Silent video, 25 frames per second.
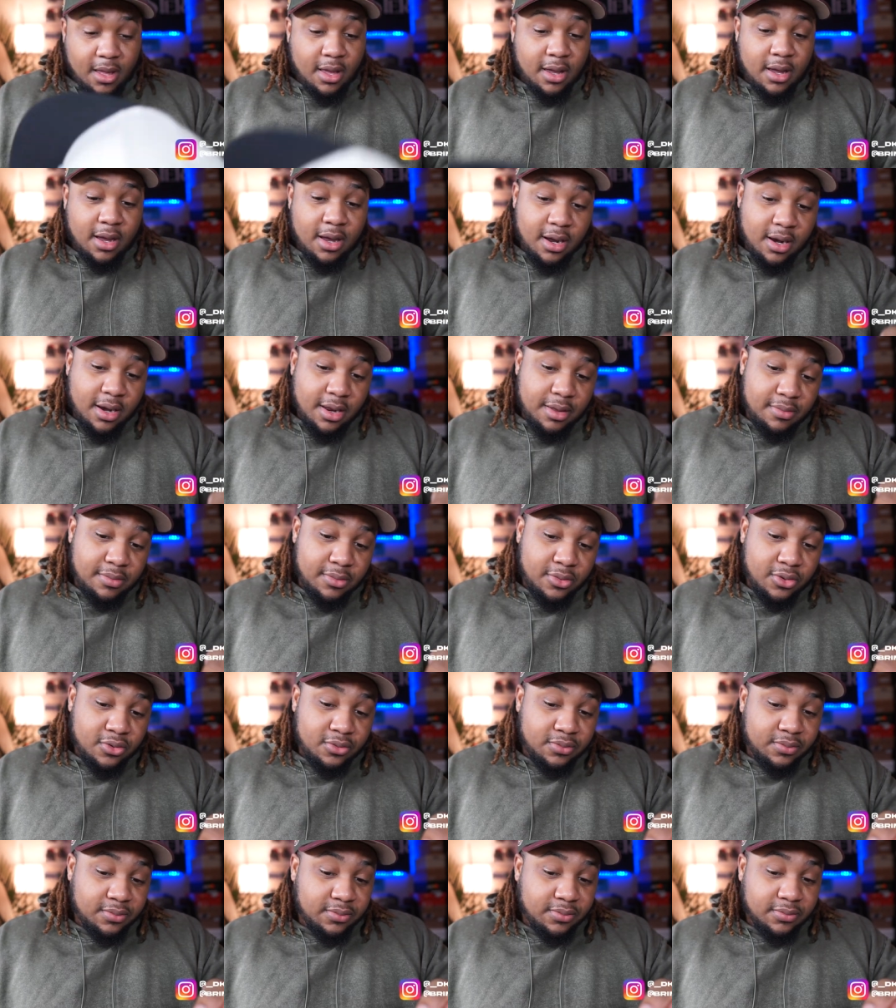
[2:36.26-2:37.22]
All right,
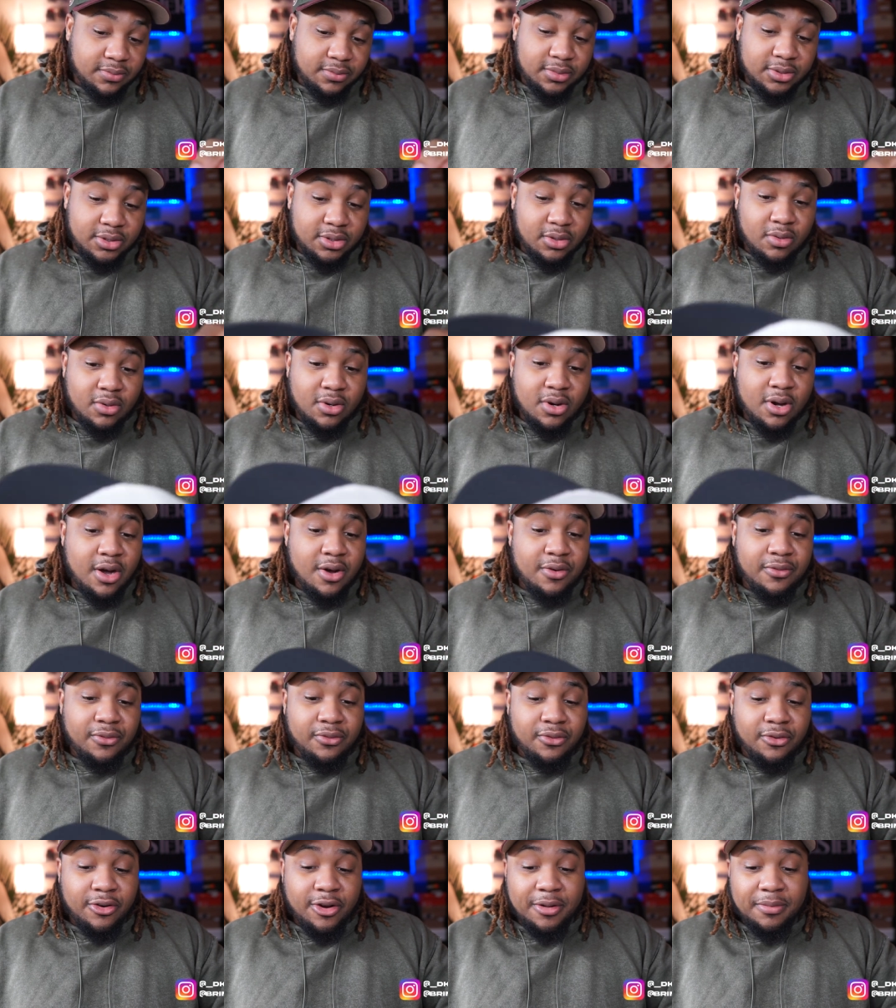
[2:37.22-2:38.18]
boom. So
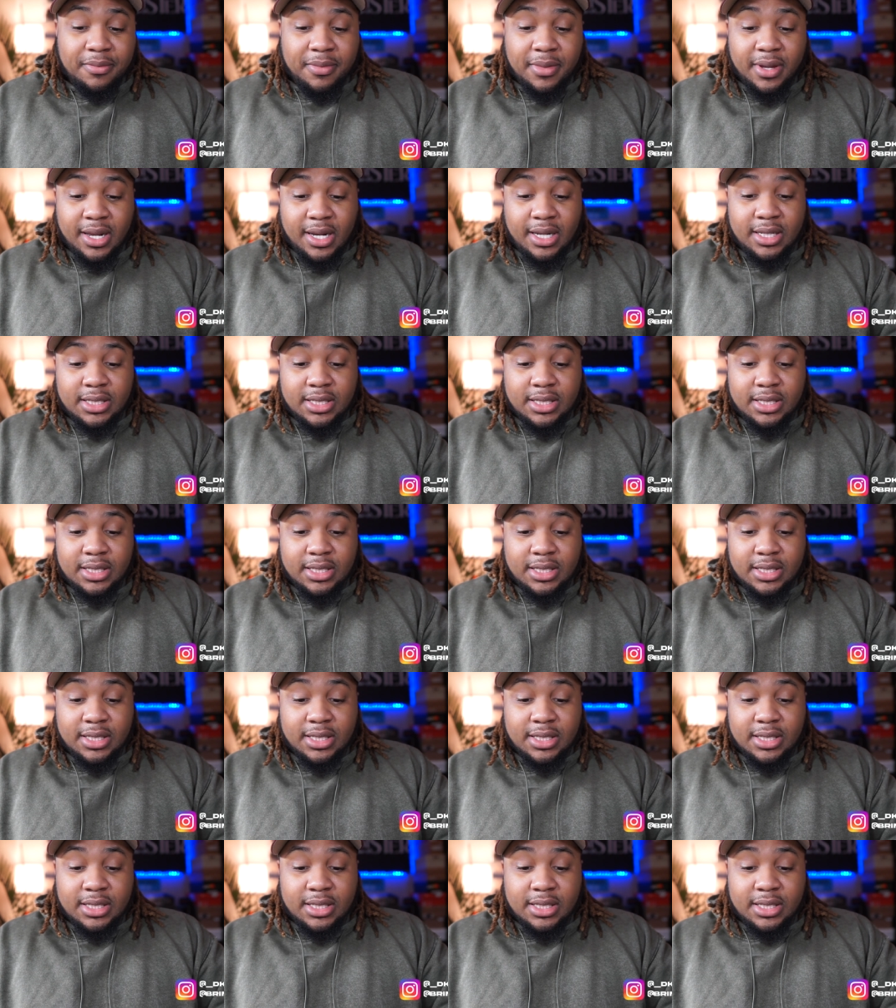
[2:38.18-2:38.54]
off rip, man.